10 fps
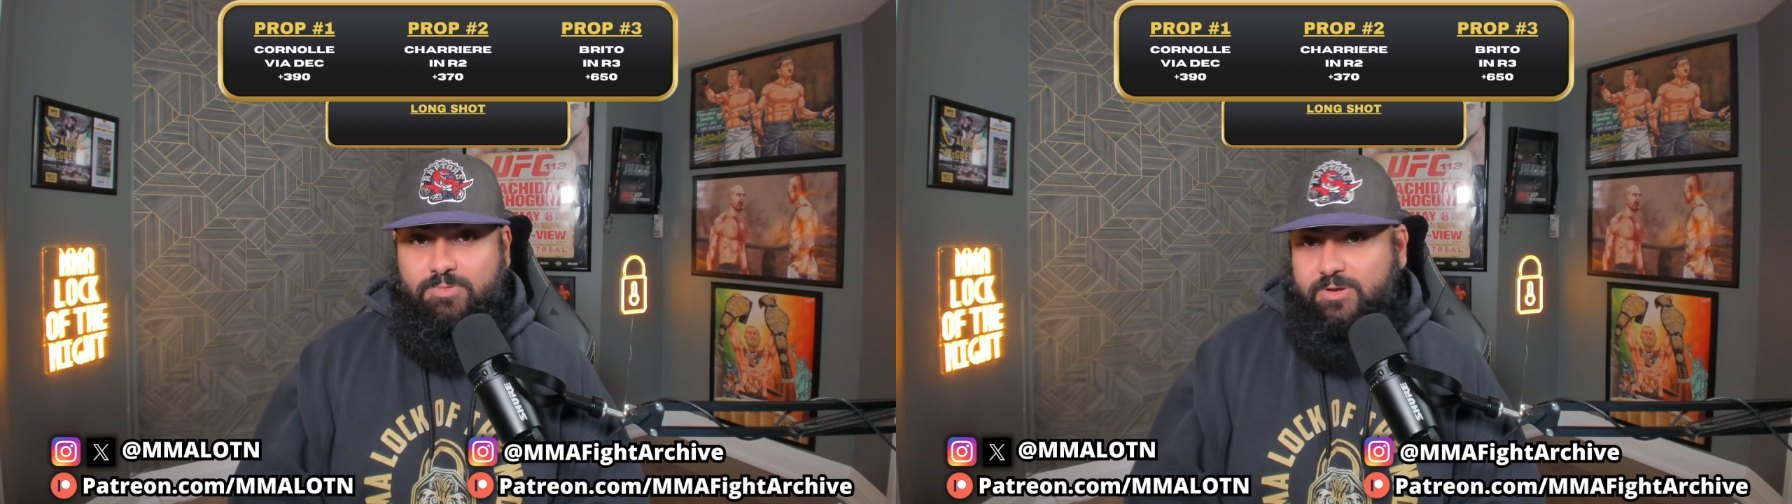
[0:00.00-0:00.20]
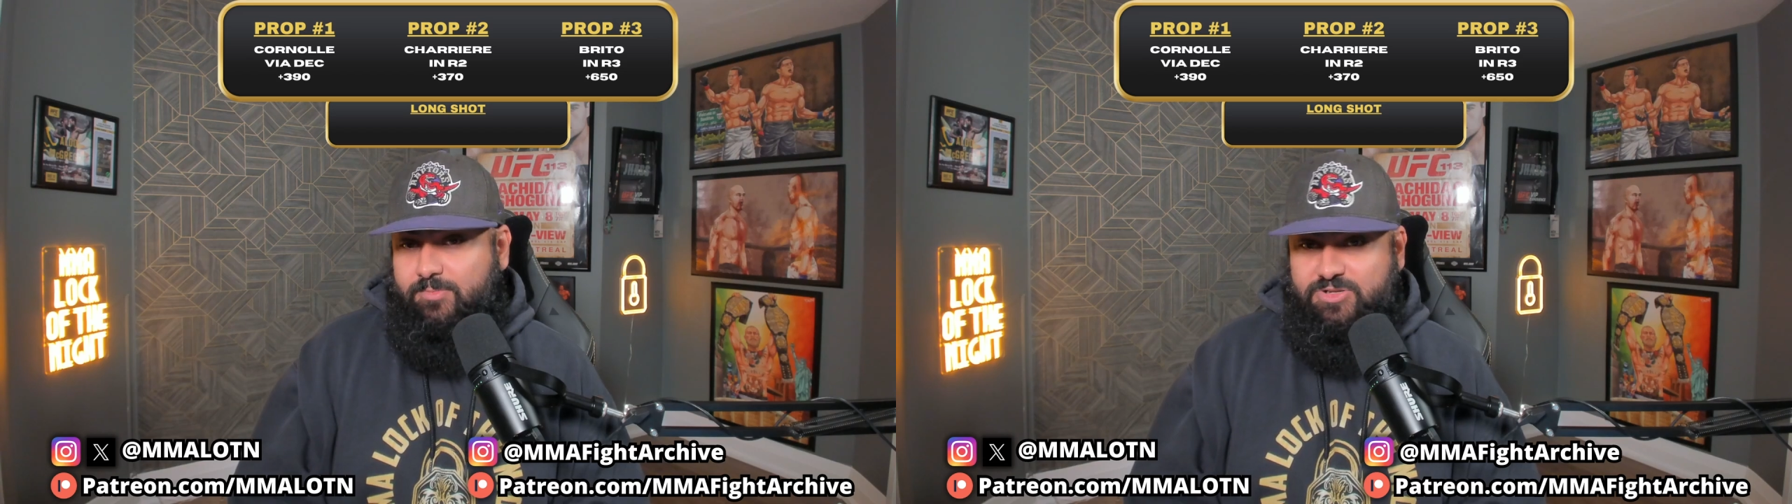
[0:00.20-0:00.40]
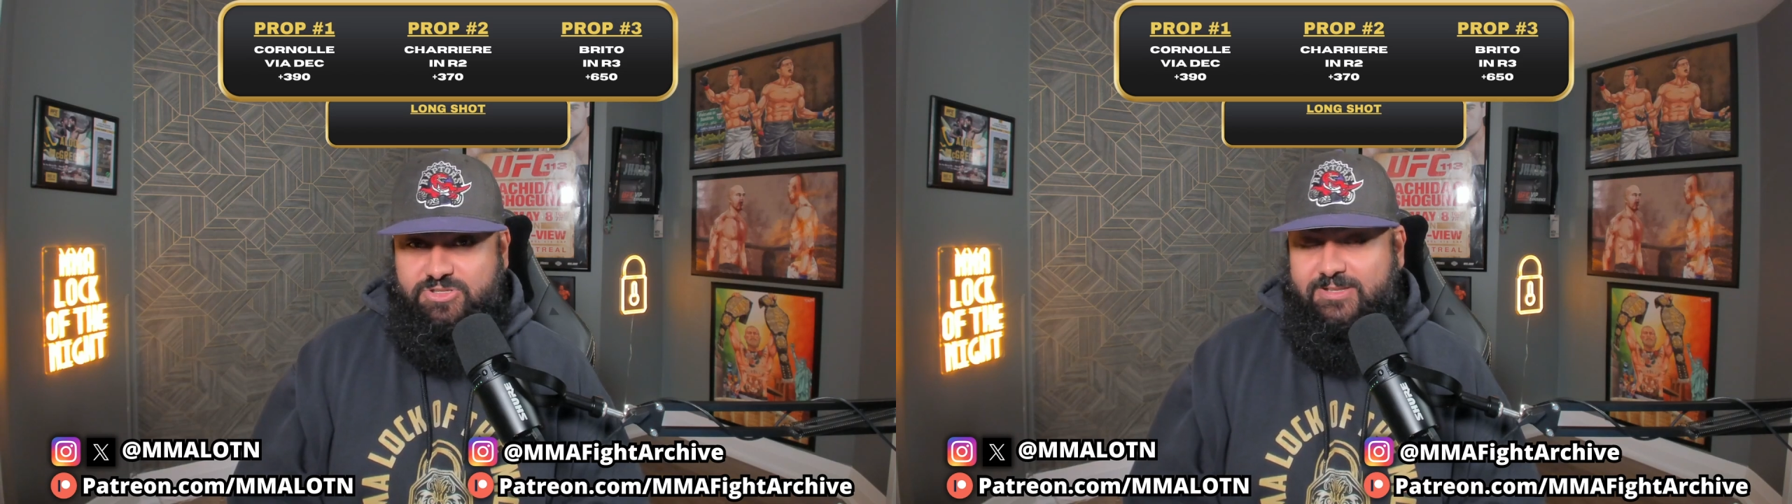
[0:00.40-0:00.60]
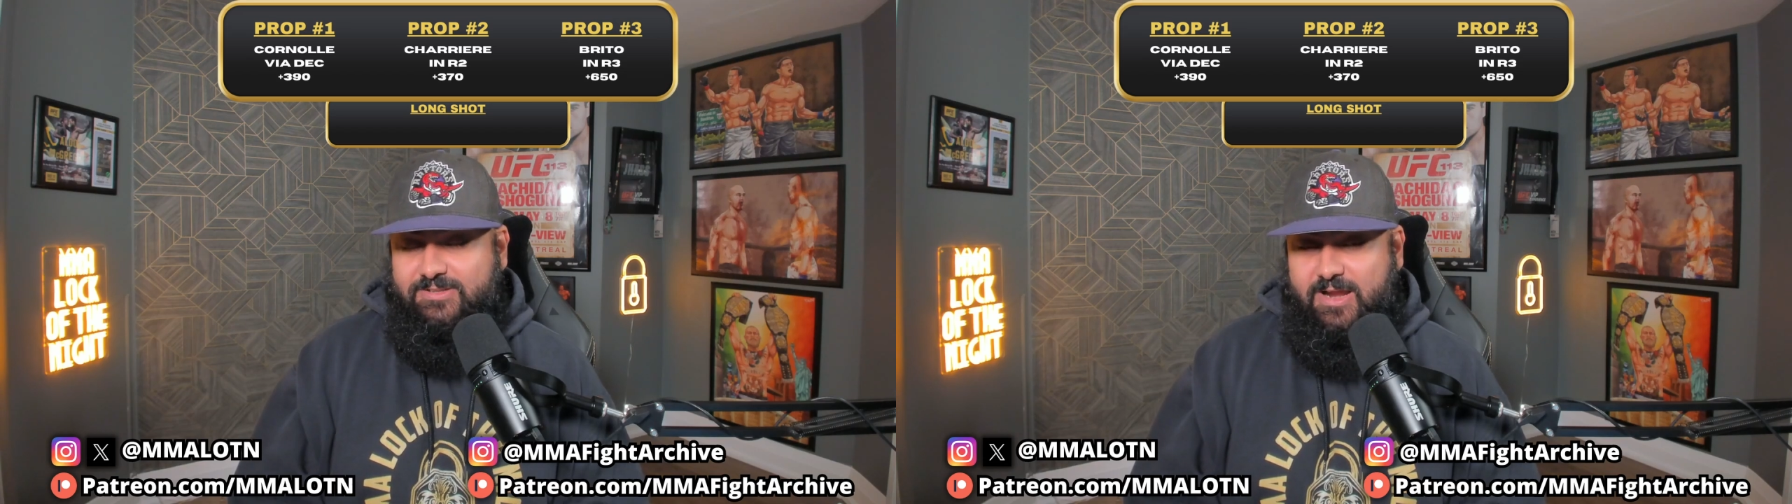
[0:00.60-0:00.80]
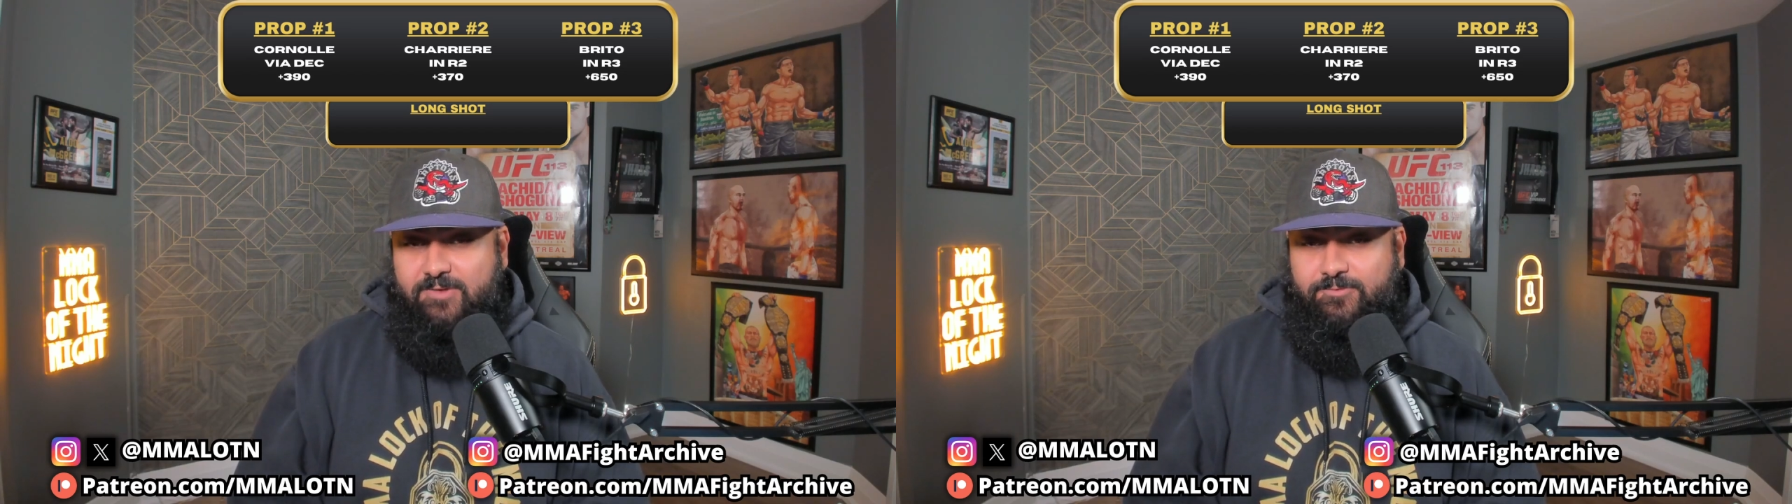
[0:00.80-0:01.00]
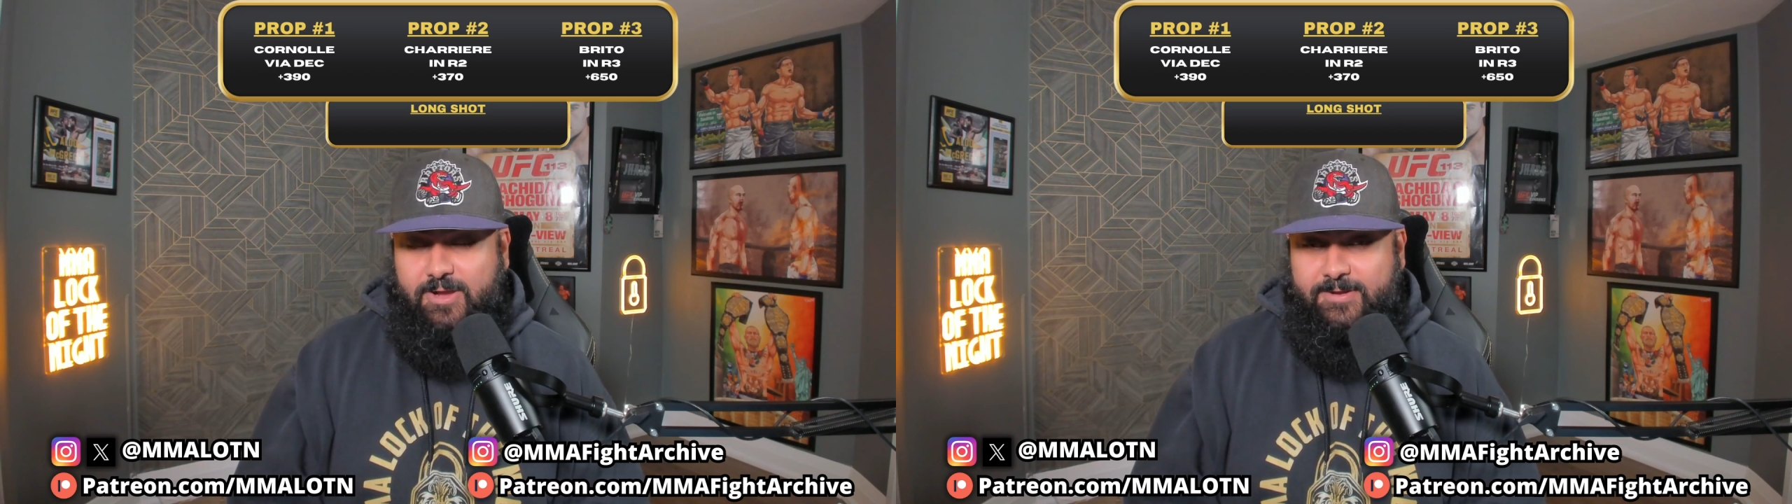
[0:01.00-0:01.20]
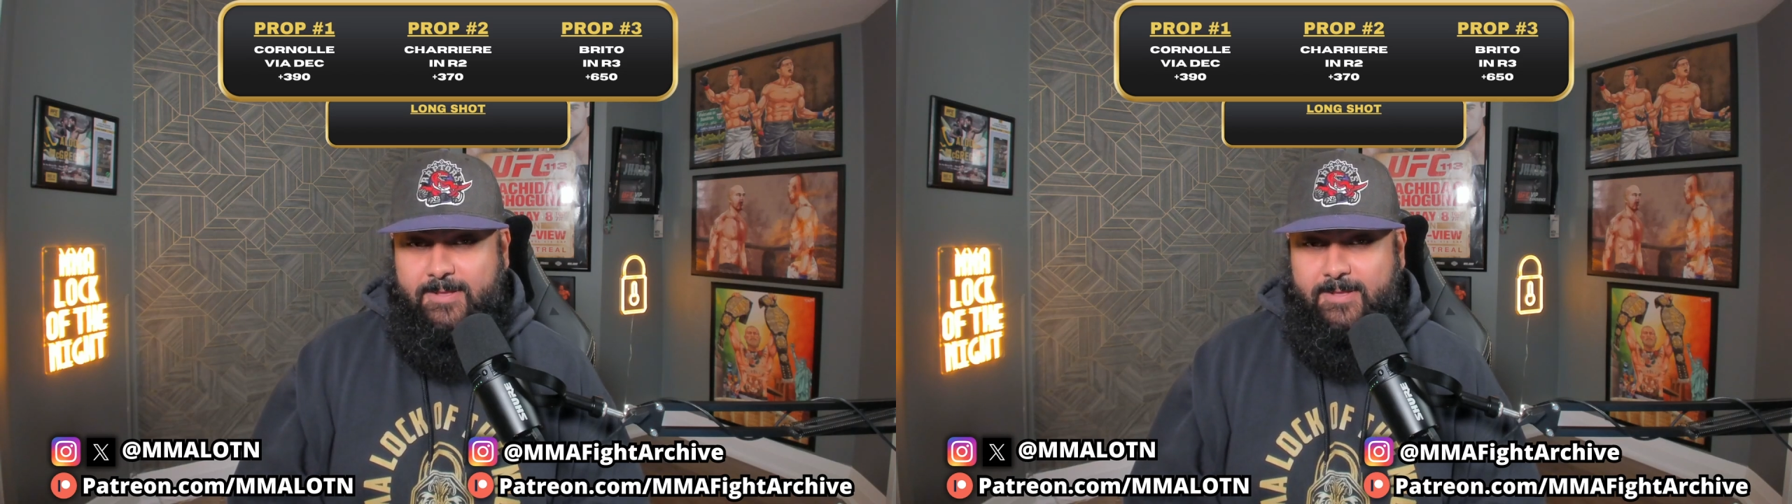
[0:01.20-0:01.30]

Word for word: pretty much the entire fight.